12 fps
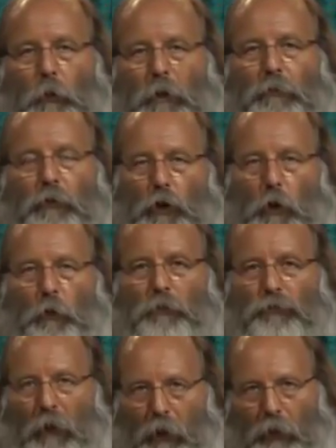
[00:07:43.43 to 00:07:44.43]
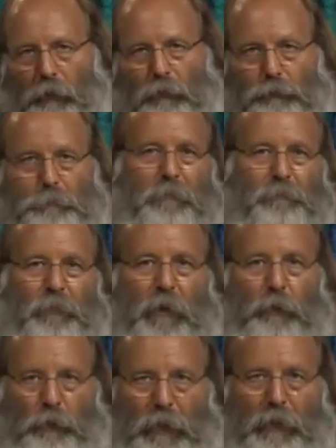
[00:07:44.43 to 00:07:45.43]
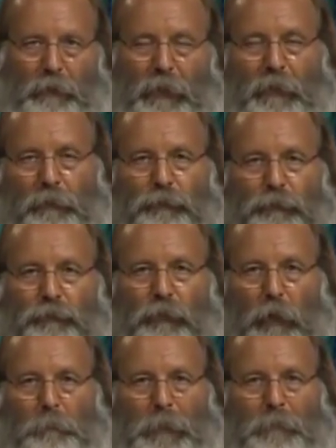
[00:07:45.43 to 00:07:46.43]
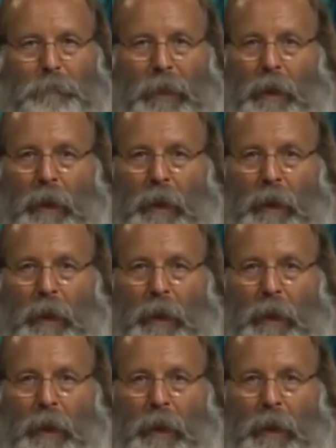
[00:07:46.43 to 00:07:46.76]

where the Noah's Ark has been found, ladies and gentlemen.